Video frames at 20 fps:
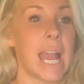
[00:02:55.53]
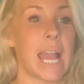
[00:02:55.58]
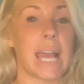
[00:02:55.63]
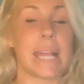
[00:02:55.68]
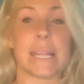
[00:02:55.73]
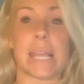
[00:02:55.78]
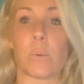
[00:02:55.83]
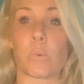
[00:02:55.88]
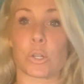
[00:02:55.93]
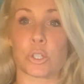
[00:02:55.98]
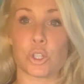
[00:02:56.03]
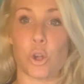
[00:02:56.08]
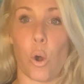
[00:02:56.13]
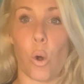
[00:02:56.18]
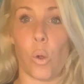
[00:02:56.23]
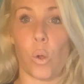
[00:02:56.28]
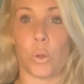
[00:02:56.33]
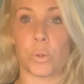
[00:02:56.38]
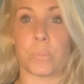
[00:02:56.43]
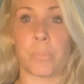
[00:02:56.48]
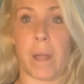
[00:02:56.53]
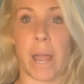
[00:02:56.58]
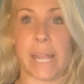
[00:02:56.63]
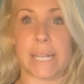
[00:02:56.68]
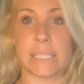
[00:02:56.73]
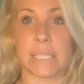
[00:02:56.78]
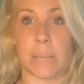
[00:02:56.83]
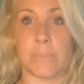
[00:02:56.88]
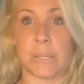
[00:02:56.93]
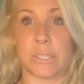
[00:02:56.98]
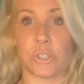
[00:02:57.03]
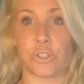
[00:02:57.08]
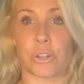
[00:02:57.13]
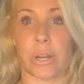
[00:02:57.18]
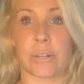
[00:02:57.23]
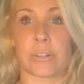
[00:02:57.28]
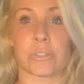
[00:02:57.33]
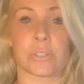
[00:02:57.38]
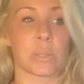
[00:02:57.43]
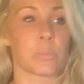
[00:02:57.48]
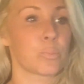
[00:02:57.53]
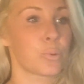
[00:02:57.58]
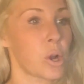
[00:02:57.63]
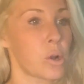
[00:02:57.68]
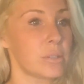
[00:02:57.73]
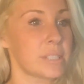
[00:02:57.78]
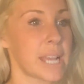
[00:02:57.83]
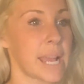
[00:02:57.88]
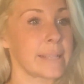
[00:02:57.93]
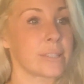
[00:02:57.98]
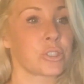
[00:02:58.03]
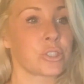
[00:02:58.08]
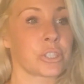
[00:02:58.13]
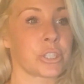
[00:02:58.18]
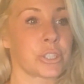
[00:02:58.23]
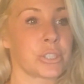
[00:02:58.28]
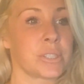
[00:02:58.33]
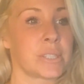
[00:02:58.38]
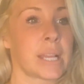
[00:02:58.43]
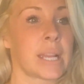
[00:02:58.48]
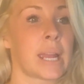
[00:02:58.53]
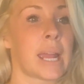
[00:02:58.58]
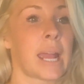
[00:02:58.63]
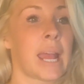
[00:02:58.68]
and they were told by demonstrators and protesters